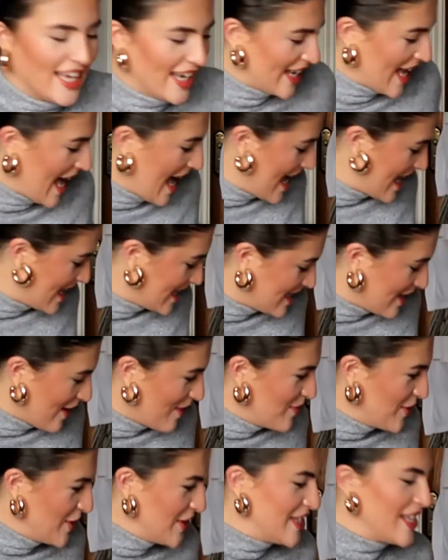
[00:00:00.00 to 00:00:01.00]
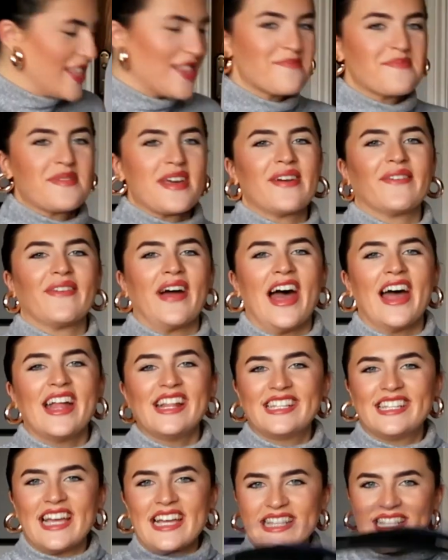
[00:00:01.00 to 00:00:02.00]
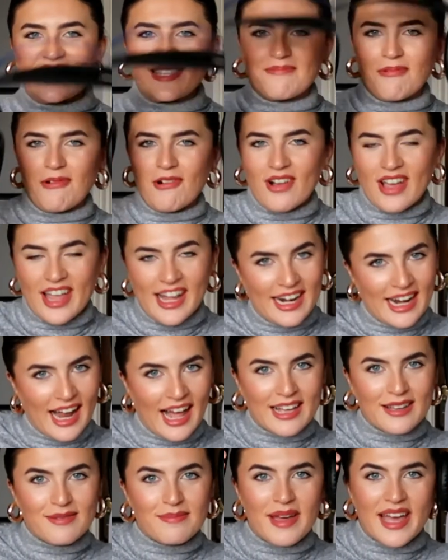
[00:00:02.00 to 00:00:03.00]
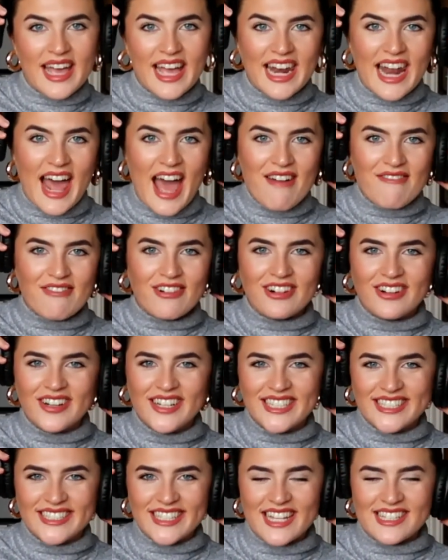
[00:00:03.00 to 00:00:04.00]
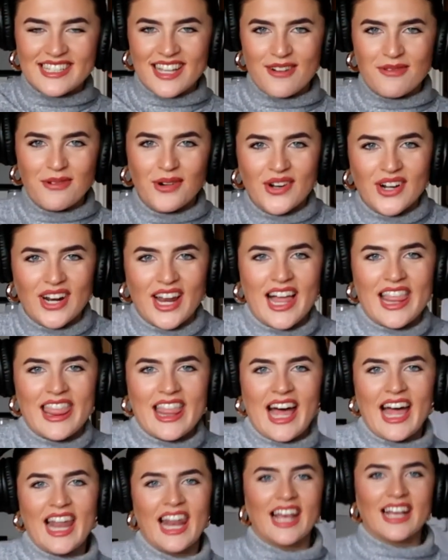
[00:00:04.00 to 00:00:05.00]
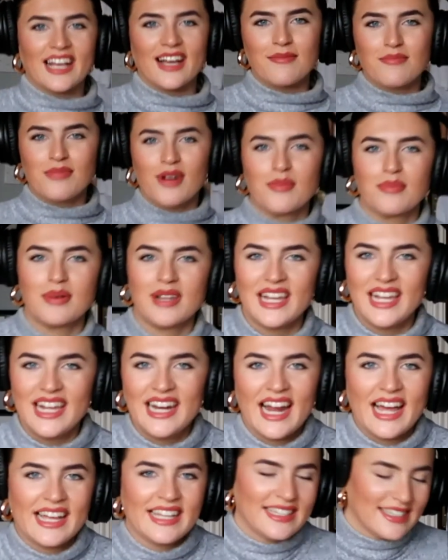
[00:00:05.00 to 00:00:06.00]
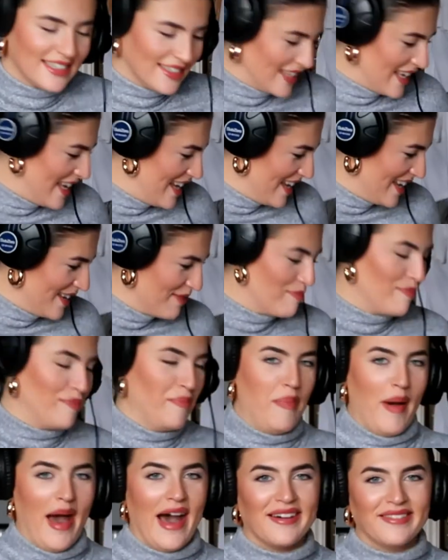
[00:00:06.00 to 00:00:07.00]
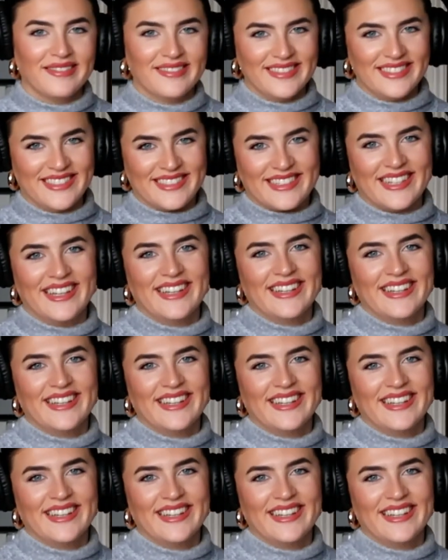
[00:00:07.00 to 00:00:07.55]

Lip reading: Okay, so I'm just a bit wet. Jess is walking like me, and everyone always says I walk like that, like I properly like bounce.